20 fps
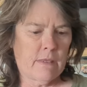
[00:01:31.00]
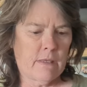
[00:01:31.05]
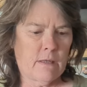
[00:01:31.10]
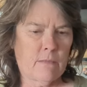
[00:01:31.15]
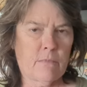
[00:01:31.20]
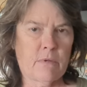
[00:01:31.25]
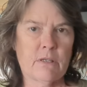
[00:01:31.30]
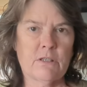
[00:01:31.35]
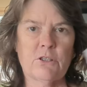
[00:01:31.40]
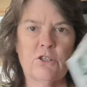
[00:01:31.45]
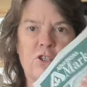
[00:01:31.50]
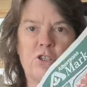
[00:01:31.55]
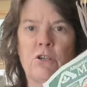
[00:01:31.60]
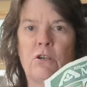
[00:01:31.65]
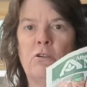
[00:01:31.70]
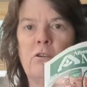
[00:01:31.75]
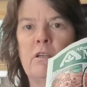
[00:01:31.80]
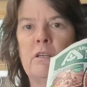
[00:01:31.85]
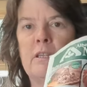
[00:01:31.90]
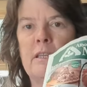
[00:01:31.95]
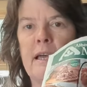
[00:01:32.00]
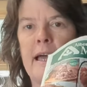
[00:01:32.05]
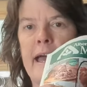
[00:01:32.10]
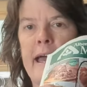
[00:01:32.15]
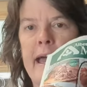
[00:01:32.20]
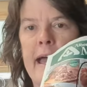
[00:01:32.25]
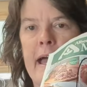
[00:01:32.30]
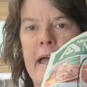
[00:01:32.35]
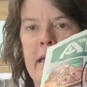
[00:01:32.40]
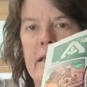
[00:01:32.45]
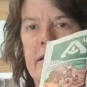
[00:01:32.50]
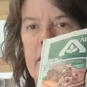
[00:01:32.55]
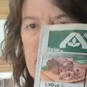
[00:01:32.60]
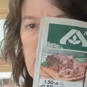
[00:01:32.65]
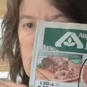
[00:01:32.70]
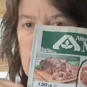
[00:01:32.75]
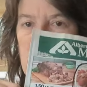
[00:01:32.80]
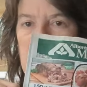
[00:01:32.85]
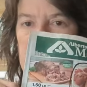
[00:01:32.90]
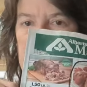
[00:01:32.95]
I'm going to show you the ad
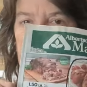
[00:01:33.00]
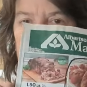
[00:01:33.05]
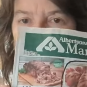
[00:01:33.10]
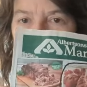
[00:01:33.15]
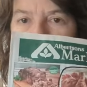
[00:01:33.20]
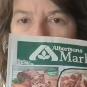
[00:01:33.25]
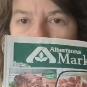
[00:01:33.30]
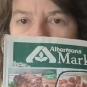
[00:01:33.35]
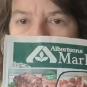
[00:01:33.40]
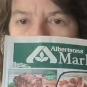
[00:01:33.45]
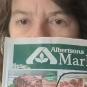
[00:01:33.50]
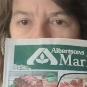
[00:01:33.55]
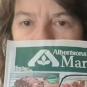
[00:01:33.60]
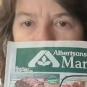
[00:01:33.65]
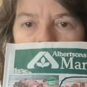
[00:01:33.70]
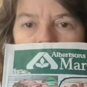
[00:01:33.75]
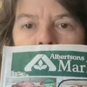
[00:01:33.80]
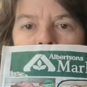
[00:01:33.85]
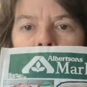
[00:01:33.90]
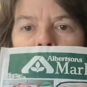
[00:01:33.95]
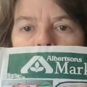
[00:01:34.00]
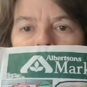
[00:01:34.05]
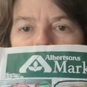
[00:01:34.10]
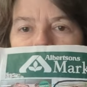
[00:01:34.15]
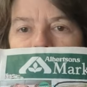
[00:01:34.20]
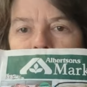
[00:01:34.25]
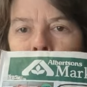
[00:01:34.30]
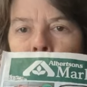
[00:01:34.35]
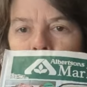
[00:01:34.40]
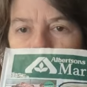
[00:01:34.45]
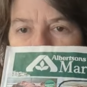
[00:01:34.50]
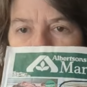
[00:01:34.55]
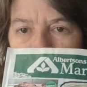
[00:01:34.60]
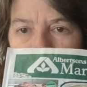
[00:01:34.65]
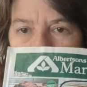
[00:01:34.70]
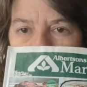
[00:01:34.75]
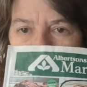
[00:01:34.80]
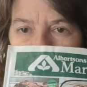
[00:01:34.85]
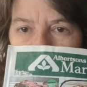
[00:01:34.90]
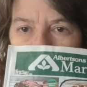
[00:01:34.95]
and what I bought.
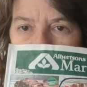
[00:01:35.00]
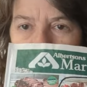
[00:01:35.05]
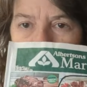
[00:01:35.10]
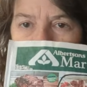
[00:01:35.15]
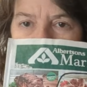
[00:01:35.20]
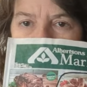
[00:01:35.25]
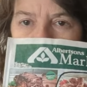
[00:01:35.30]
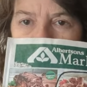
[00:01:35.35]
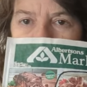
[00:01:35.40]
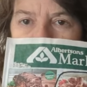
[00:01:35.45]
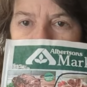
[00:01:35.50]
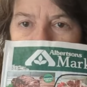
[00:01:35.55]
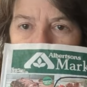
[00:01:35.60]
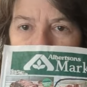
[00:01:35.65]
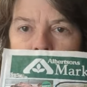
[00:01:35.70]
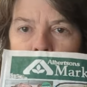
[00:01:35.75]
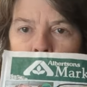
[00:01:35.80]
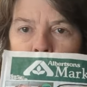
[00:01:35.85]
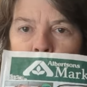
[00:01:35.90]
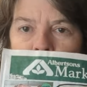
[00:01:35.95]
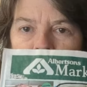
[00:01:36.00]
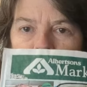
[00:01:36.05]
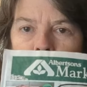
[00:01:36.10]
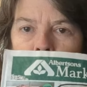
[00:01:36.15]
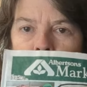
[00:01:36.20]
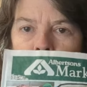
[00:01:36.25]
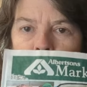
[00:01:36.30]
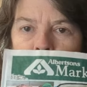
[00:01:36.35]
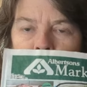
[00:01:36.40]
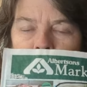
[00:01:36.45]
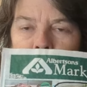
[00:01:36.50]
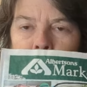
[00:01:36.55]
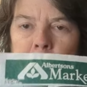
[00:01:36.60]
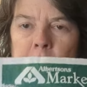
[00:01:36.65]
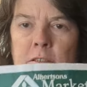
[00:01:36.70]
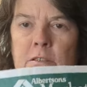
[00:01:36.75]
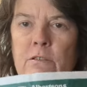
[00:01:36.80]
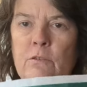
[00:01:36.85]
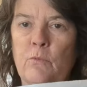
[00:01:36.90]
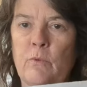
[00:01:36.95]
And um, I compared the
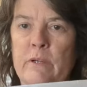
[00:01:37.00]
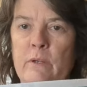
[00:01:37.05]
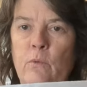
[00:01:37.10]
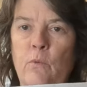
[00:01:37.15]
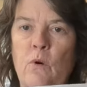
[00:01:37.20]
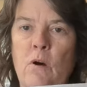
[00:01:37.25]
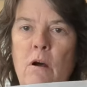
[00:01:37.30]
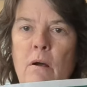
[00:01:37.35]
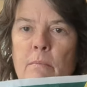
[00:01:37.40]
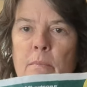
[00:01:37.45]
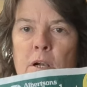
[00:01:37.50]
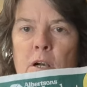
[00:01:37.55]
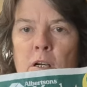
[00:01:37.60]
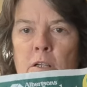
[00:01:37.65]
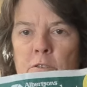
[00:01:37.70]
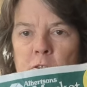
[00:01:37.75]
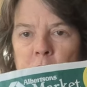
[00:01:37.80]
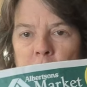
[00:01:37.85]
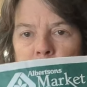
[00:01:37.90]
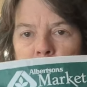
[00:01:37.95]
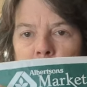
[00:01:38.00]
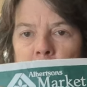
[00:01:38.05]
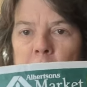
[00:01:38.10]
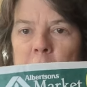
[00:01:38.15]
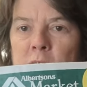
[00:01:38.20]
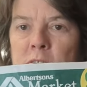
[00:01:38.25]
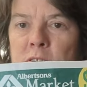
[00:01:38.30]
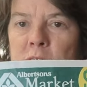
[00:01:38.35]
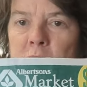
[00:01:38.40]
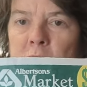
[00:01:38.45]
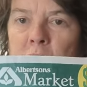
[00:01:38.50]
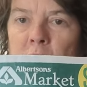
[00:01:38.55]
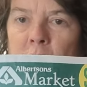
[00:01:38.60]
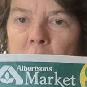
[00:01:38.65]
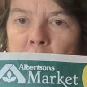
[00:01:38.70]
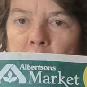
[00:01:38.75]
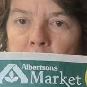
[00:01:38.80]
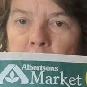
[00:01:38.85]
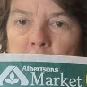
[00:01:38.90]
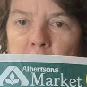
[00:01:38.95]
prices with Walmart so you can
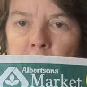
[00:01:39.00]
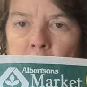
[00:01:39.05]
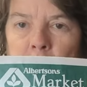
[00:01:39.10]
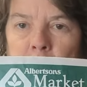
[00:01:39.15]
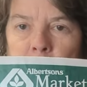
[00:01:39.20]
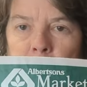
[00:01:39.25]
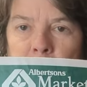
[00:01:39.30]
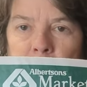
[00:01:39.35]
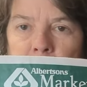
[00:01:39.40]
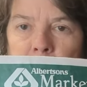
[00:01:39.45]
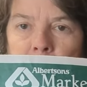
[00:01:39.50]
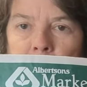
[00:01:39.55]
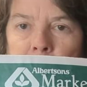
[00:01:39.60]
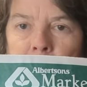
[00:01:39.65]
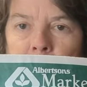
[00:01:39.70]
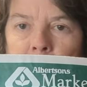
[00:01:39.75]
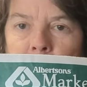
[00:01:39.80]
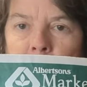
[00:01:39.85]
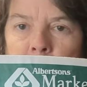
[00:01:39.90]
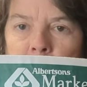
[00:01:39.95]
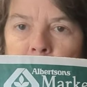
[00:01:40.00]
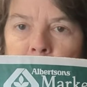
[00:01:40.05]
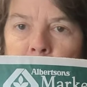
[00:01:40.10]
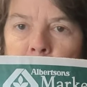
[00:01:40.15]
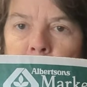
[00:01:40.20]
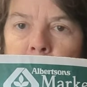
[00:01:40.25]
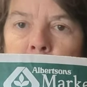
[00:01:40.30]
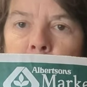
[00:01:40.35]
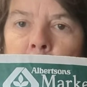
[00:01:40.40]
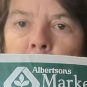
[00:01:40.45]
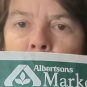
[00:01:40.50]
see um, that I had a good deal.